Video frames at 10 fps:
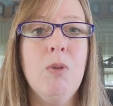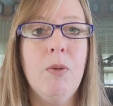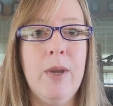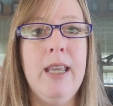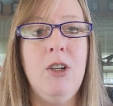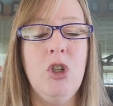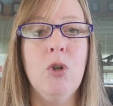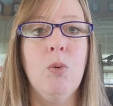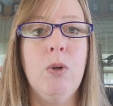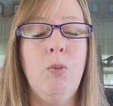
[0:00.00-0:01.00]
what we
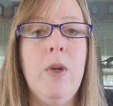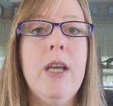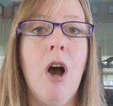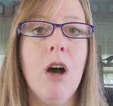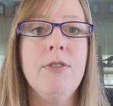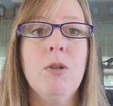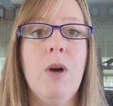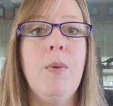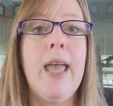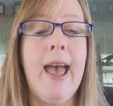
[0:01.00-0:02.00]
do when we offer
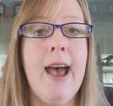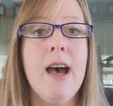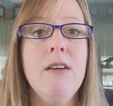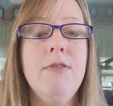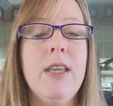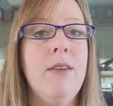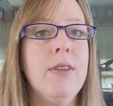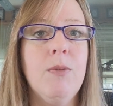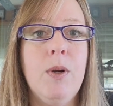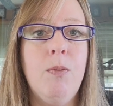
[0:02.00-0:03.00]
what we have,
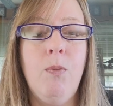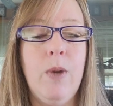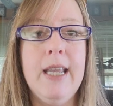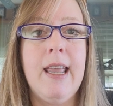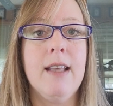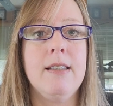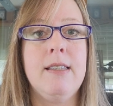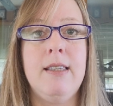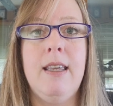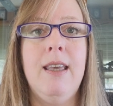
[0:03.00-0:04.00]
even though when we can't
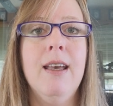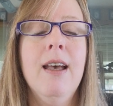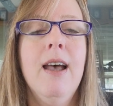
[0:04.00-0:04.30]
see